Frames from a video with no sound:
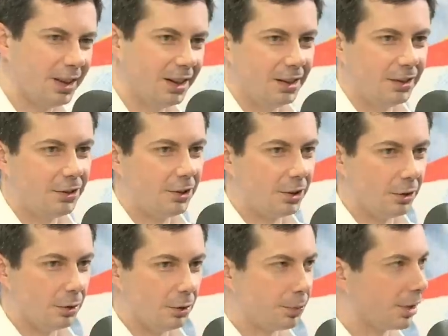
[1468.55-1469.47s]
ease
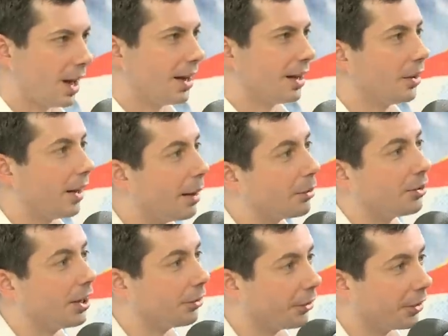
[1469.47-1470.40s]
to pretending climate
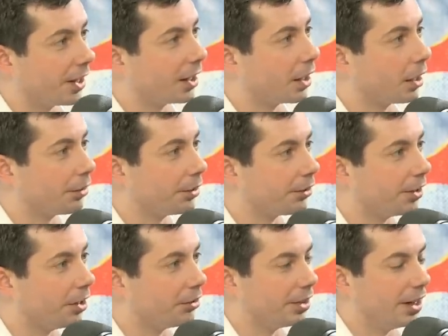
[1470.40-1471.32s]
change will take care of
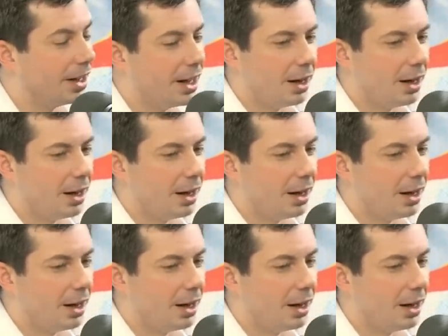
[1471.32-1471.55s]
itself.